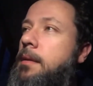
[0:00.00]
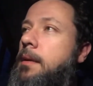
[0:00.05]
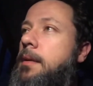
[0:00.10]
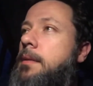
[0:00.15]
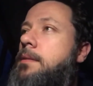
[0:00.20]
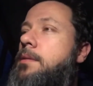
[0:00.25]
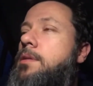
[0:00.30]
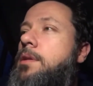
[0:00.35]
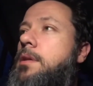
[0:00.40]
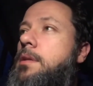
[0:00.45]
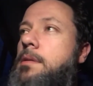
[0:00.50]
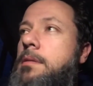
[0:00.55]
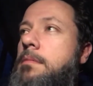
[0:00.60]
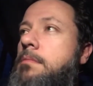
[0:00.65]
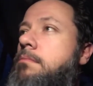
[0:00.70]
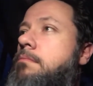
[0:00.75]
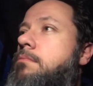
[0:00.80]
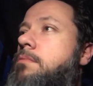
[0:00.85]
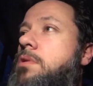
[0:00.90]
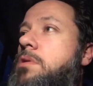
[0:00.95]
It's just
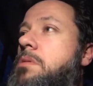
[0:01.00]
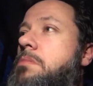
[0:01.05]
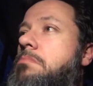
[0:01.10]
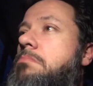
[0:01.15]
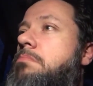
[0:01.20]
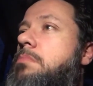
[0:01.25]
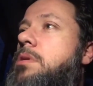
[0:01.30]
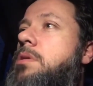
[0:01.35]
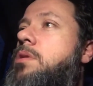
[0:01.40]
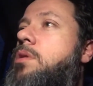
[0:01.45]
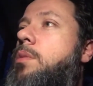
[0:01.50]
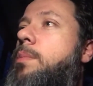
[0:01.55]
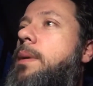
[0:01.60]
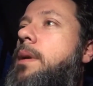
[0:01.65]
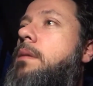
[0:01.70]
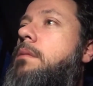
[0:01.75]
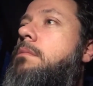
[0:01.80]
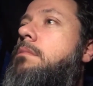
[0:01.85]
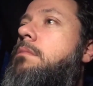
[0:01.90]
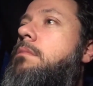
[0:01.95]

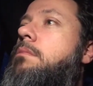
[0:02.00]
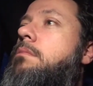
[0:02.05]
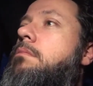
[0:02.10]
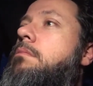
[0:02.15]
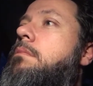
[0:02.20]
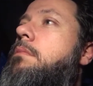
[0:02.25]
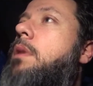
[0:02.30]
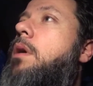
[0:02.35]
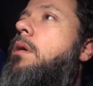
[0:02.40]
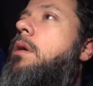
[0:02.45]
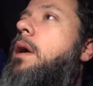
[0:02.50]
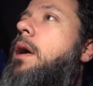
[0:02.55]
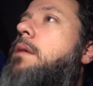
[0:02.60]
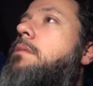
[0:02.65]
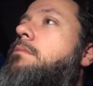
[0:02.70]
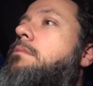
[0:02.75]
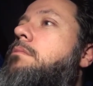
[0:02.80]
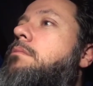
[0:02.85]
stupid. Okay.